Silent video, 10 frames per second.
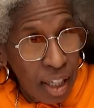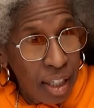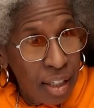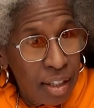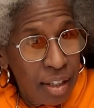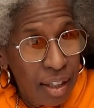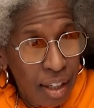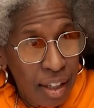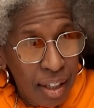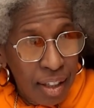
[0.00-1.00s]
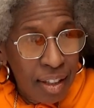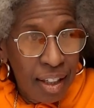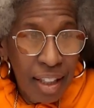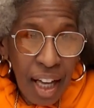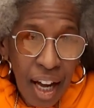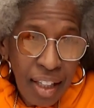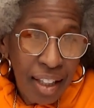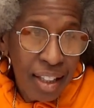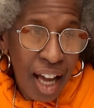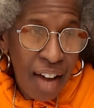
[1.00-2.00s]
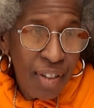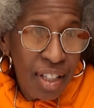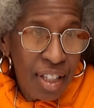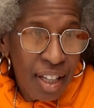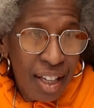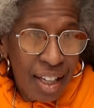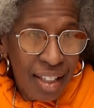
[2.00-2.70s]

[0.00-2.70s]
is oh the live yeah li I know your but your health is like